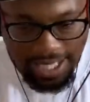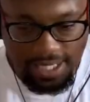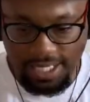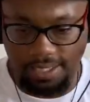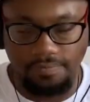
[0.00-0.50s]

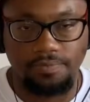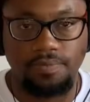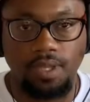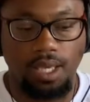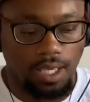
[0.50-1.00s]
listen,
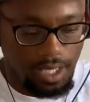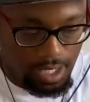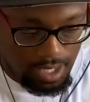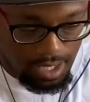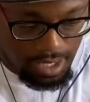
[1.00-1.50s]

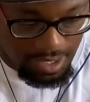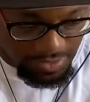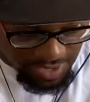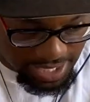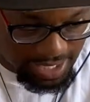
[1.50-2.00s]

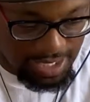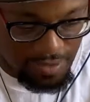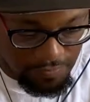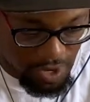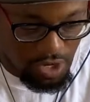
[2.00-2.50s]
this is the
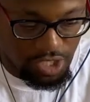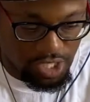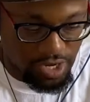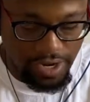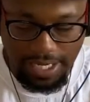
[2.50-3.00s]
first
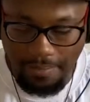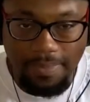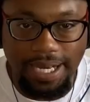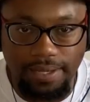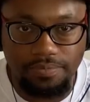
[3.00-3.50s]
year in a
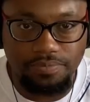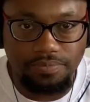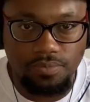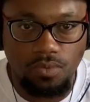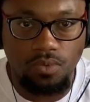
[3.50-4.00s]
minute
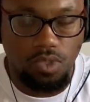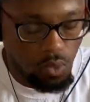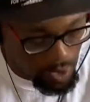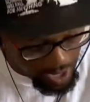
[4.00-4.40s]
to where,